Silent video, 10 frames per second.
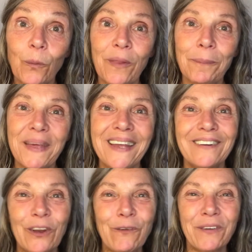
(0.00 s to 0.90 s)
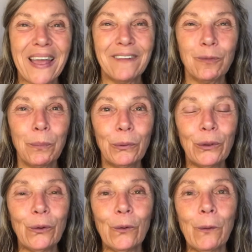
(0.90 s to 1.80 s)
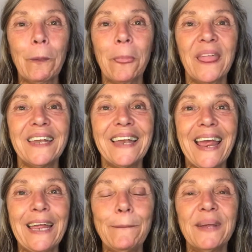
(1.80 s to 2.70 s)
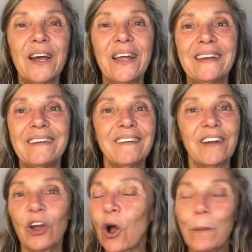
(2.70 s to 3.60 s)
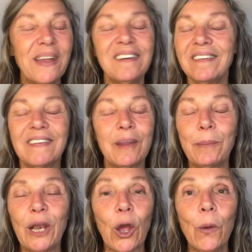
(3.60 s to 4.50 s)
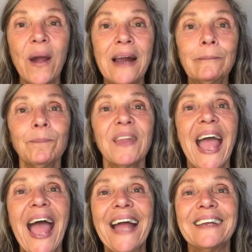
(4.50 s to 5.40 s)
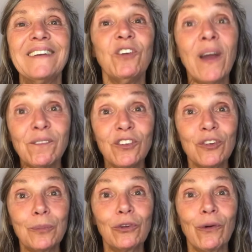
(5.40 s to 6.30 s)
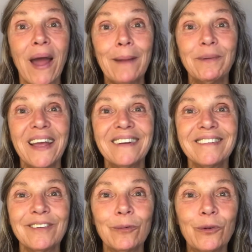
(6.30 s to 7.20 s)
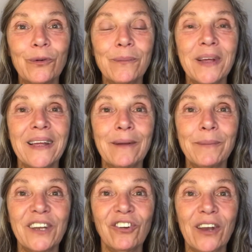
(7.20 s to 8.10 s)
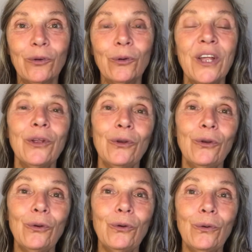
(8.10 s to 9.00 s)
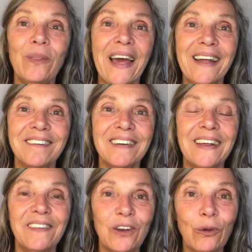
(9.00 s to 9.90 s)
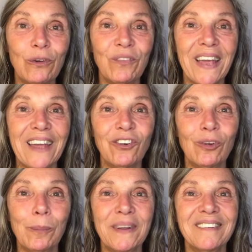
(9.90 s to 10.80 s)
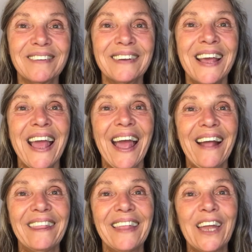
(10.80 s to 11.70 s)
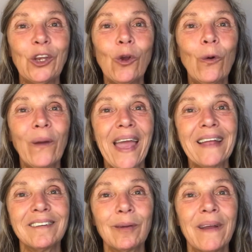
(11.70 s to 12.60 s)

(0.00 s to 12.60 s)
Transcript: with me, don't forget to put your name and comment below. And if you haven't subscribed yet to my channel, do that and hit the notifications button, and then you'll get